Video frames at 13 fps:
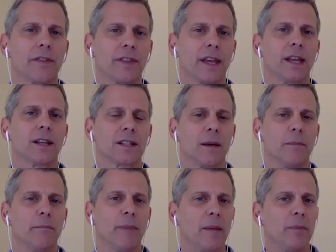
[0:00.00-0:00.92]
things that
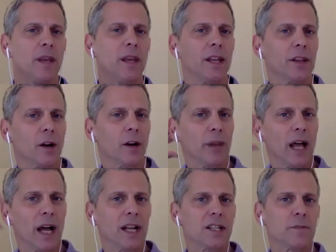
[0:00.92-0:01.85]
may be in their
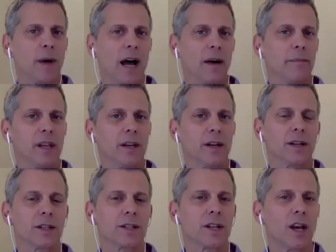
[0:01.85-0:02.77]
blind spot,
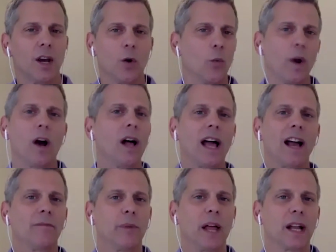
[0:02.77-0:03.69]
because we all
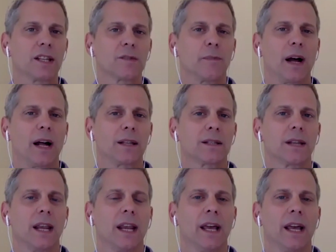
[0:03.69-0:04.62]
have blind spots,
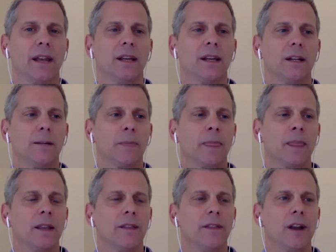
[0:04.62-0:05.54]
and
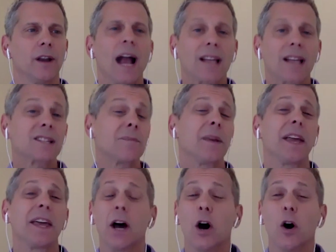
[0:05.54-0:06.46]
there has to be
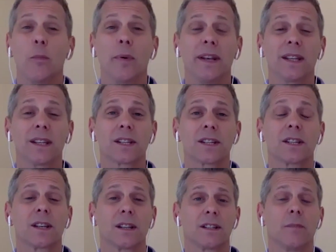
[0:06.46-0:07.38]
an openness
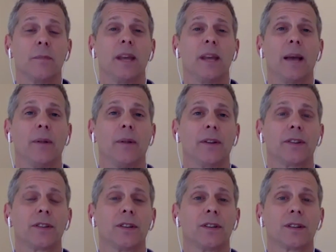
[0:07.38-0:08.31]
to be able
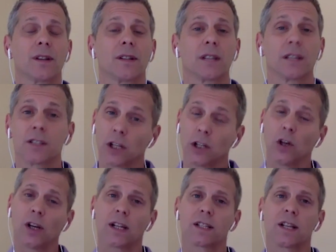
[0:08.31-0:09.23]
to
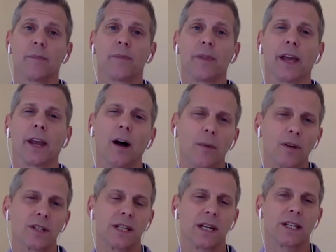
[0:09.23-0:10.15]
look at something and
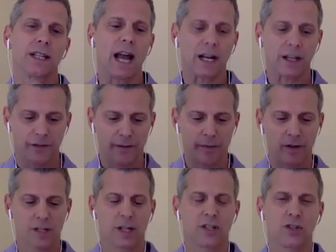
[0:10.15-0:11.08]
almost detach from their
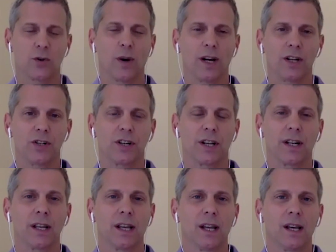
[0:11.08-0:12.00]
situation,
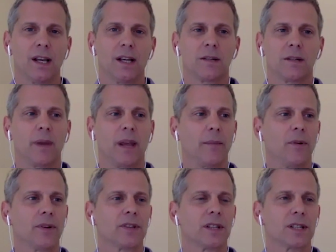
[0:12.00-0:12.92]
to be
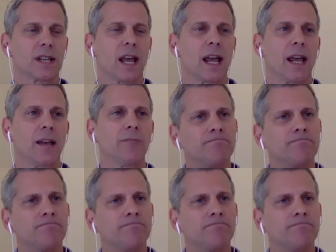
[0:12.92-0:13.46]
able to say,